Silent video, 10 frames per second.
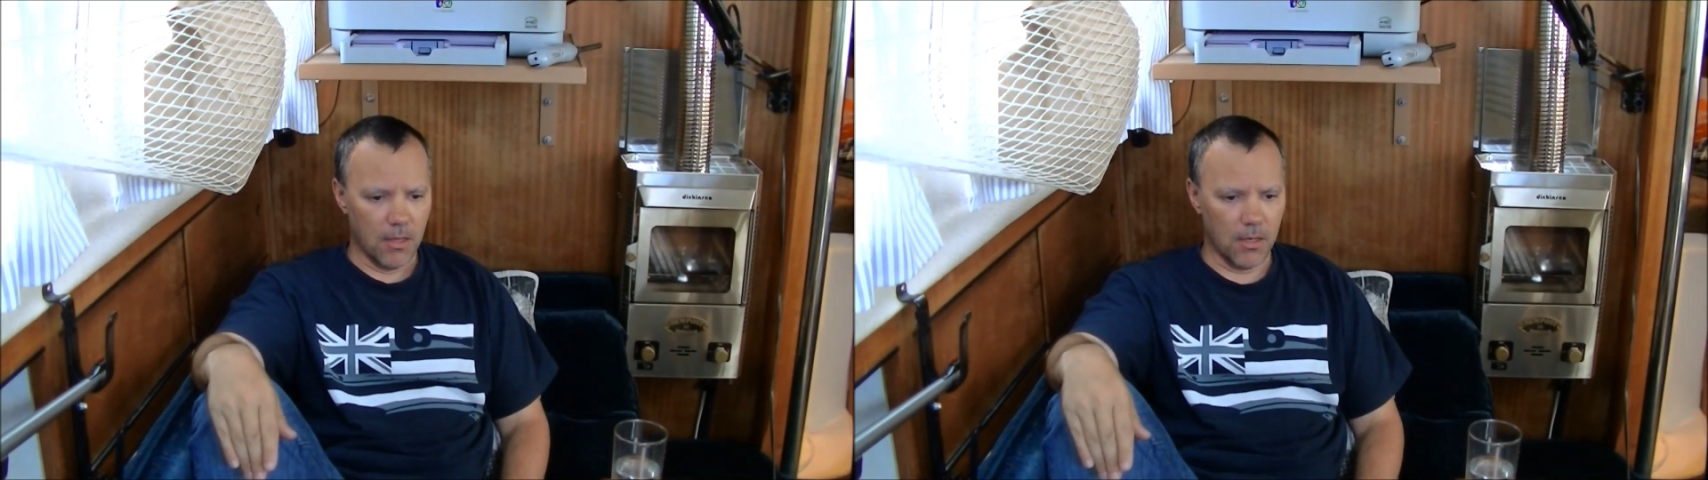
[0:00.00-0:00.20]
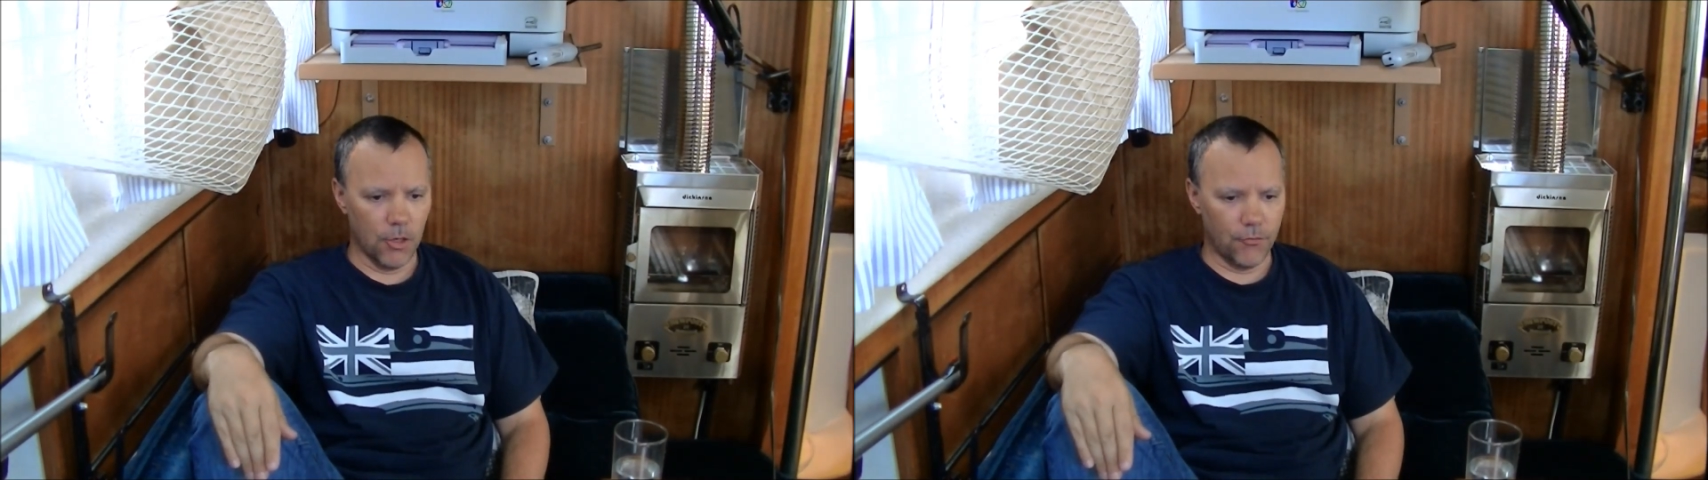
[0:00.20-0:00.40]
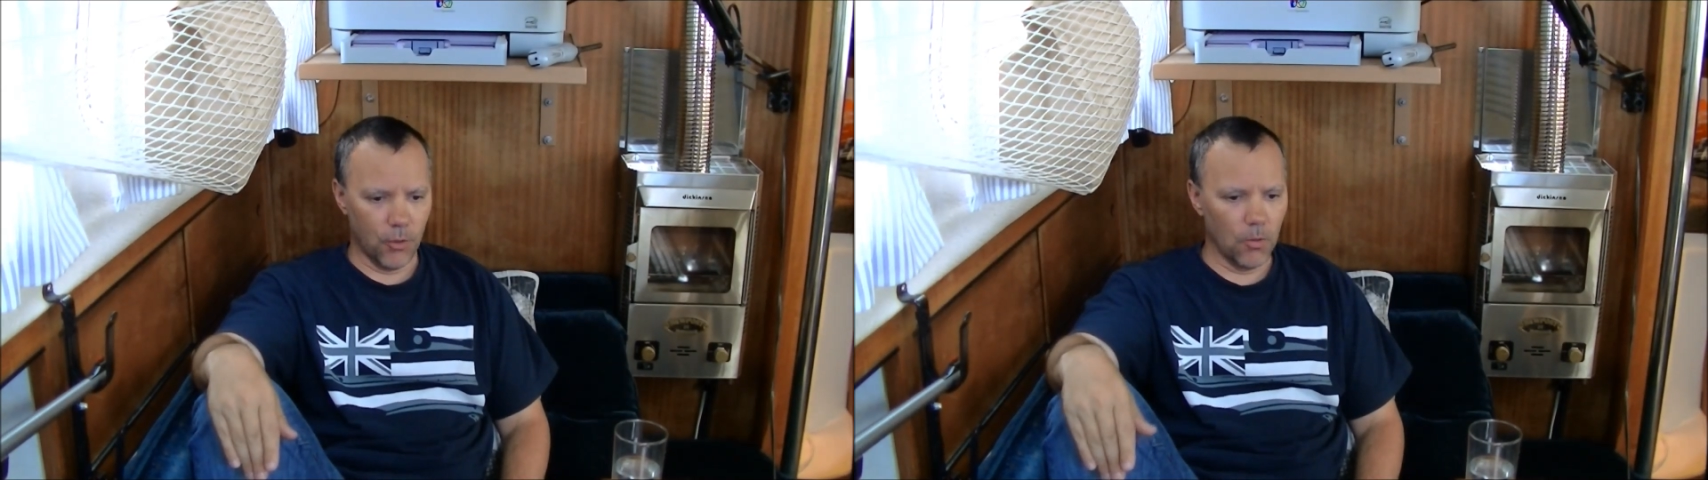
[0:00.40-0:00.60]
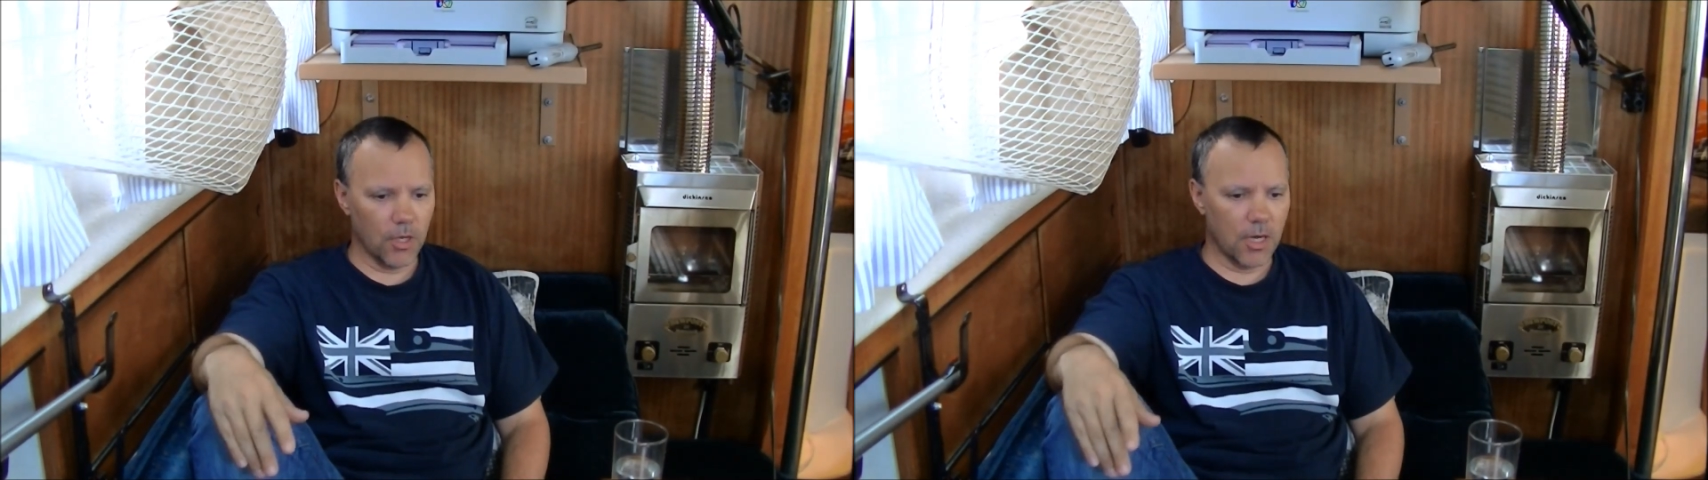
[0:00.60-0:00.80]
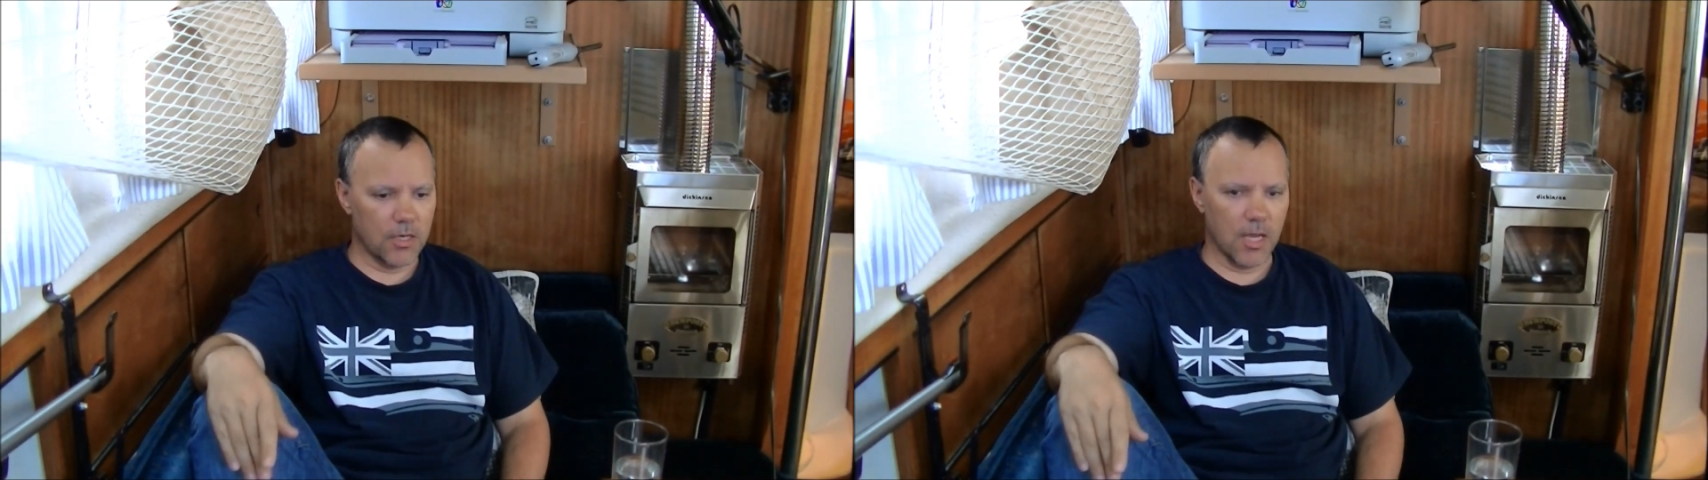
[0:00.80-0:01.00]
You know, if you're
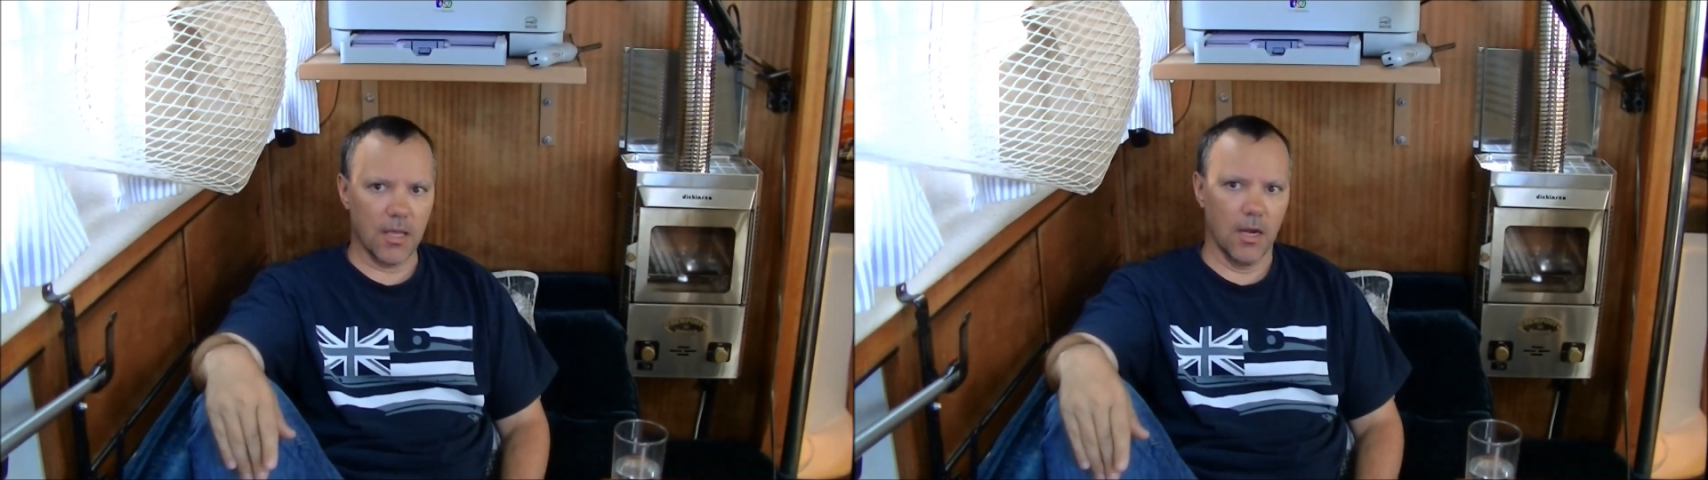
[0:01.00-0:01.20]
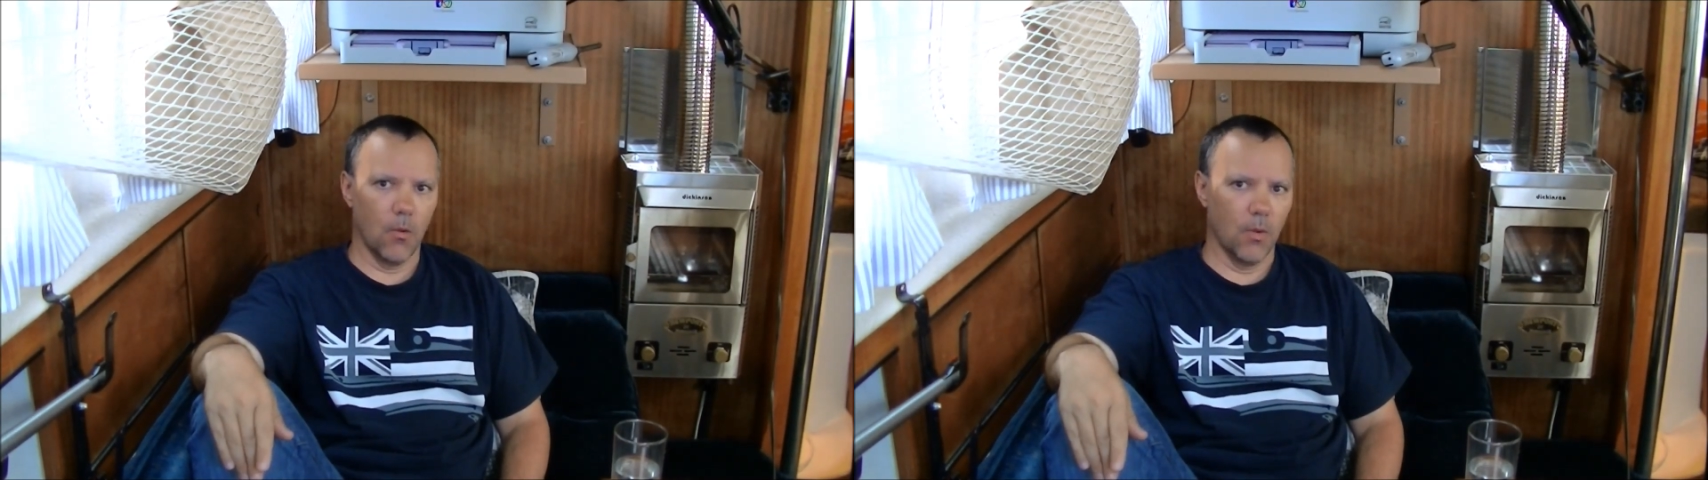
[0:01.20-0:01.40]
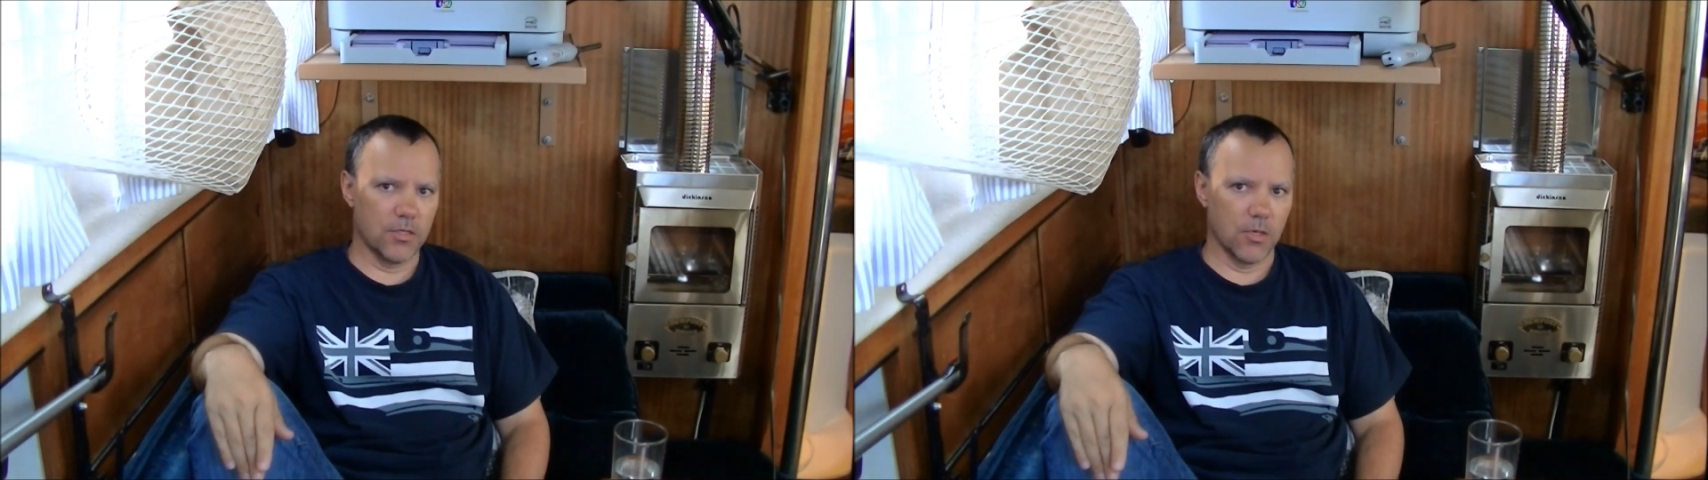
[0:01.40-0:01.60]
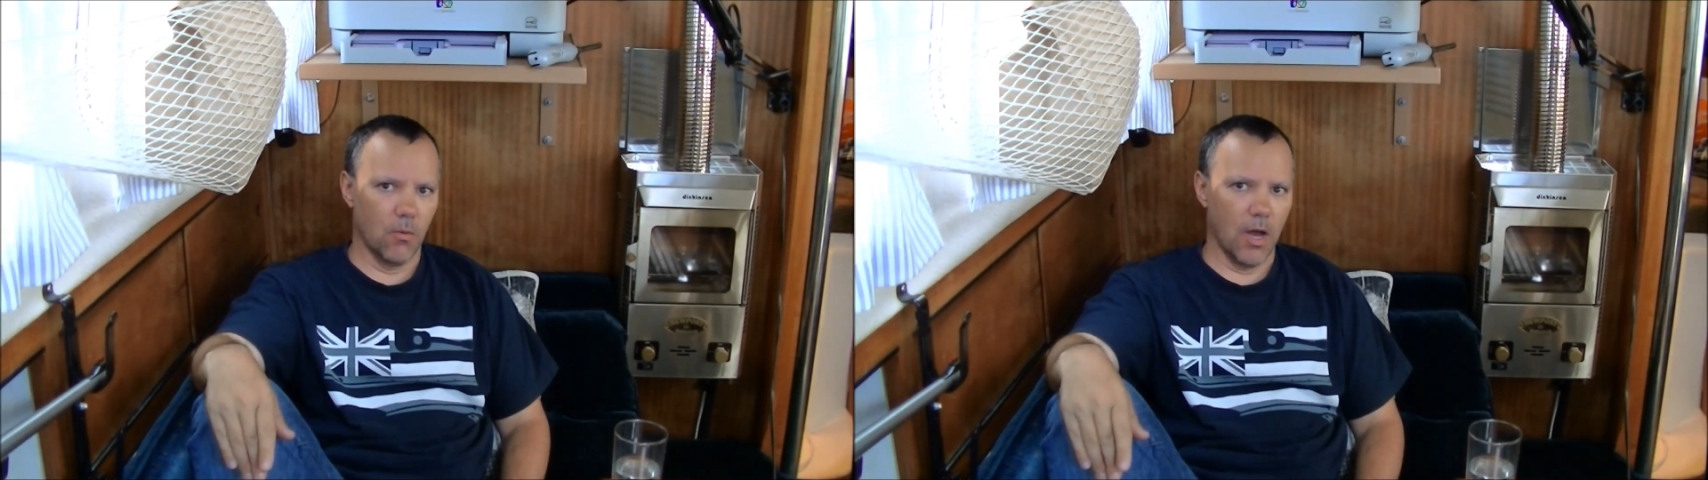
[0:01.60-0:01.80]
only going to take it out once in a